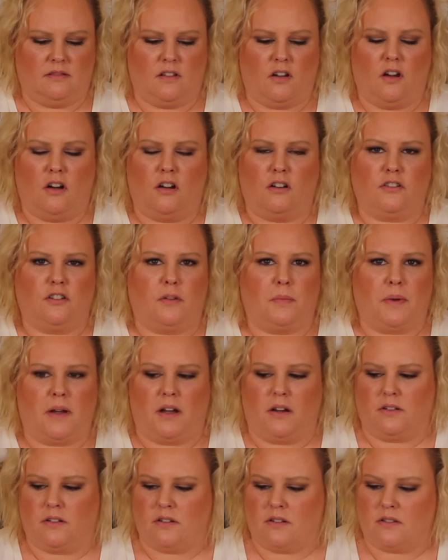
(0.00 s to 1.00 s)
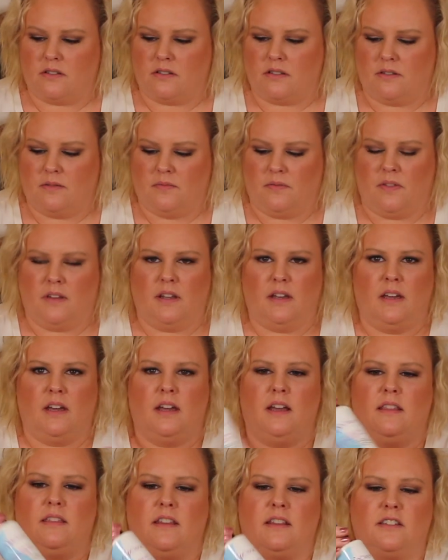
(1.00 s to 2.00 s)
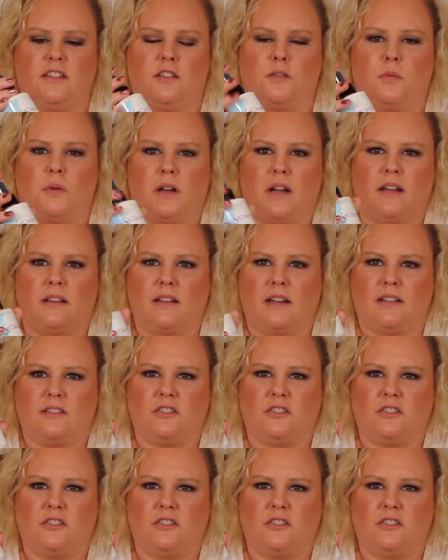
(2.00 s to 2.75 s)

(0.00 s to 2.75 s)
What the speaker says: All your powders. This is what I like